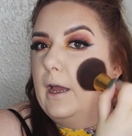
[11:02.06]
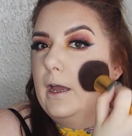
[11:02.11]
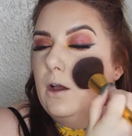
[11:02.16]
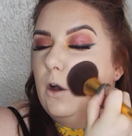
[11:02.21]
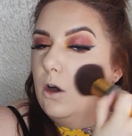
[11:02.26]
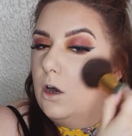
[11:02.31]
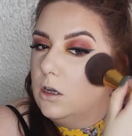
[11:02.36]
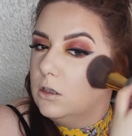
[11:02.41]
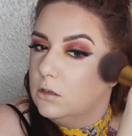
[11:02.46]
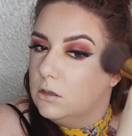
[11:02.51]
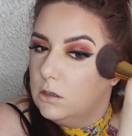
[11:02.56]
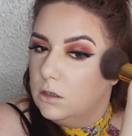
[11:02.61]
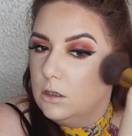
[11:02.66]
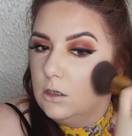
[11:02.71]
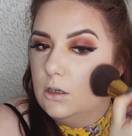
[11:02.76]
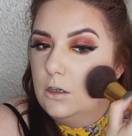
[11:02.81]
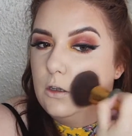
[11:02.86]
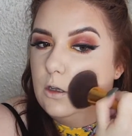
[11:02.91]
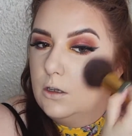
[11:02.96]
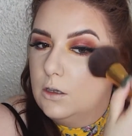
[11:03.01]
it on
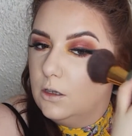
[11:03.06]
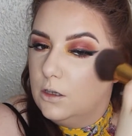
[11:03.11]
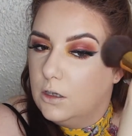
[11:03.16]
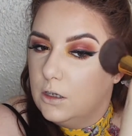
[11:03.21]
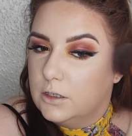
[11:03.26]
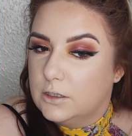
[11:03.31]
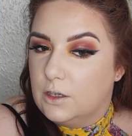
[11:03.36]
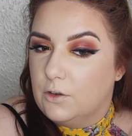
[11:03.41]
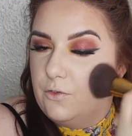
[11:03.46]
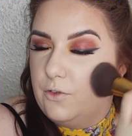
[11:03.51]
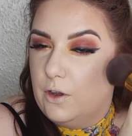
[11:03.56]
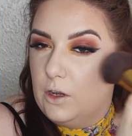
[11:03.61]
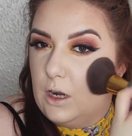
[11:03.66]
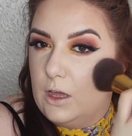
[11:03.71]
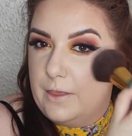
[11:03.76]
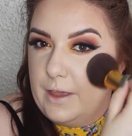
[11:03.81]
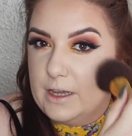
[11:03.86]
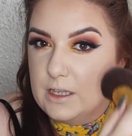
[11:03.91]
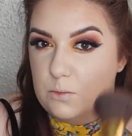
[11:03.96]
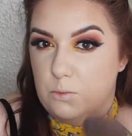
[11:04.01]
because I feel like
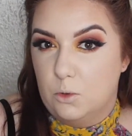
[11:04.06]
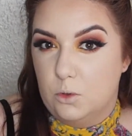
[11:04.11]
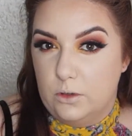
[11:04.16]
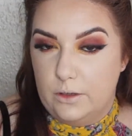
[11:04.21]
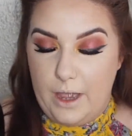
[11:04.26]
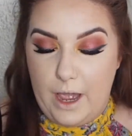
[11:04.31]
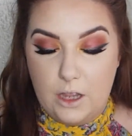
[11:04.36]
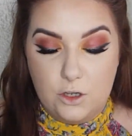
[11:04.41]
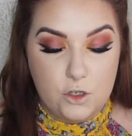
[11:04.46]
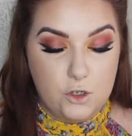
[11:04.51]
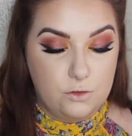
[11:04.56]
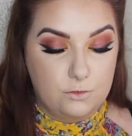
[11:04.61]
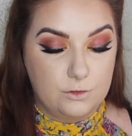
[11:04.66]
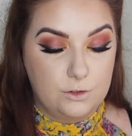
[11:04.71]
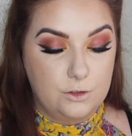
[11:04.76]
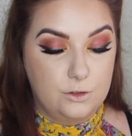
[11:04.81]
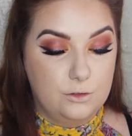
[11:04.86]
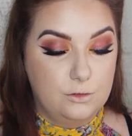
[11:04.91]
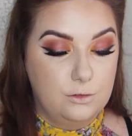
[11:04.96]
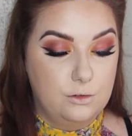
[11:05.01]
that's more
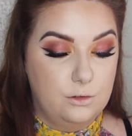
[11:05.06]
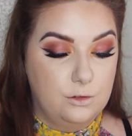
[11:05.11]
natural.